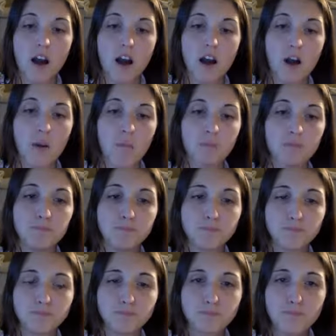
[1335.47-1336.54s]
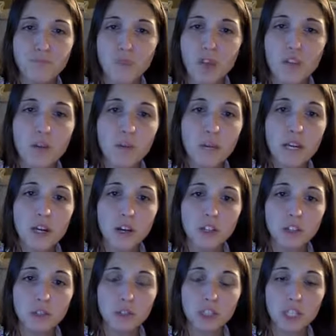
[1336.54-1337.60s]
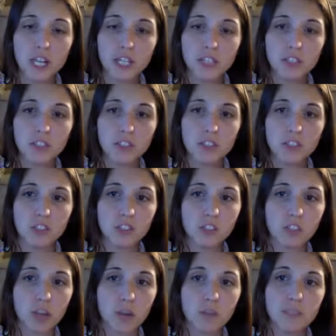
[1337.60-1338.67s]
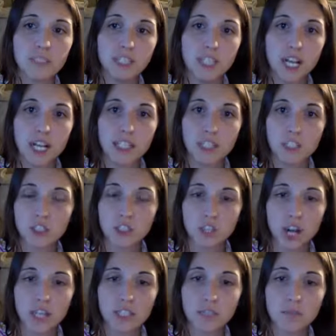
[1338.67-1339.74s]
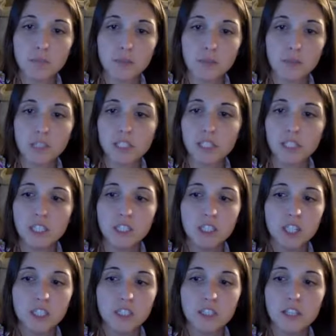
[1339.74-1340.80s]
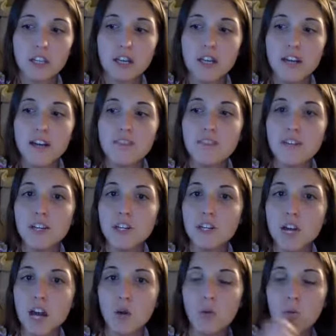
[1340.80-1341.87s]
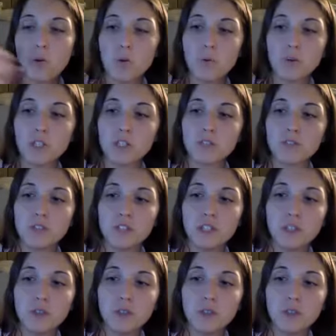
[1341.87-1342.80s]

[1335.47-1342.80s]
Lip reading: They may cause you some GI distress, but really just figure out what works for you.